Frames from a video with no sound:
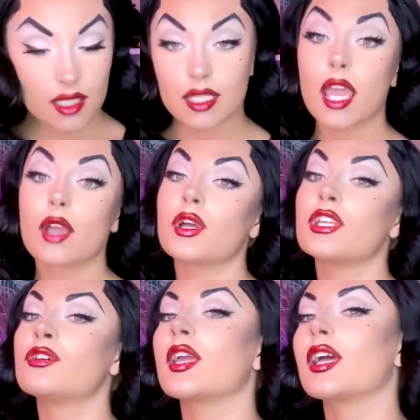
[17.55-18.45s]
today we're
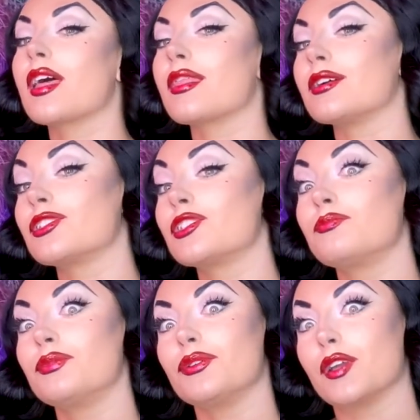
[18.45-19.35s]
doing another
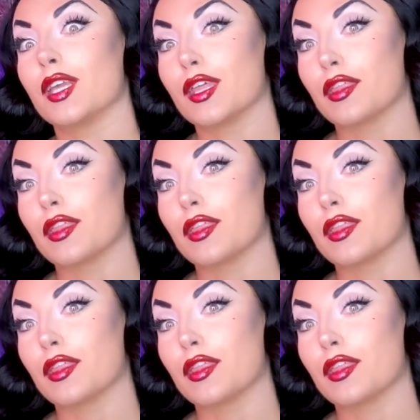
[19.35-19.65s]
spooky